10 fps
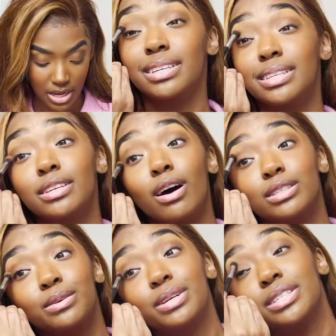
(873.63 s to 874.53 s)
This
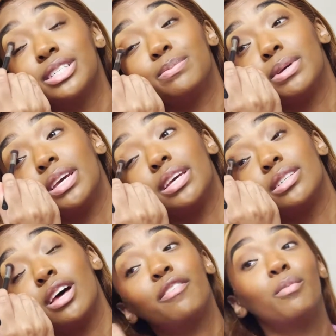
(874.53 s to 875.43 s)
also could just be
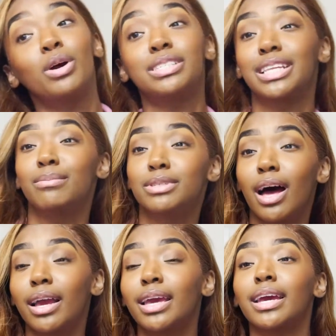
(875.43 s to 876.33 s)
sophomore slump
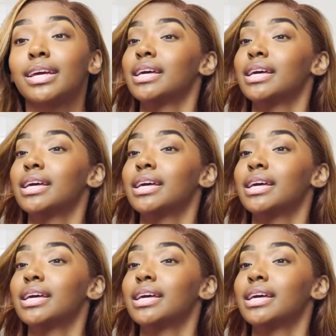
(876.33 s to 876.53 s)
talking.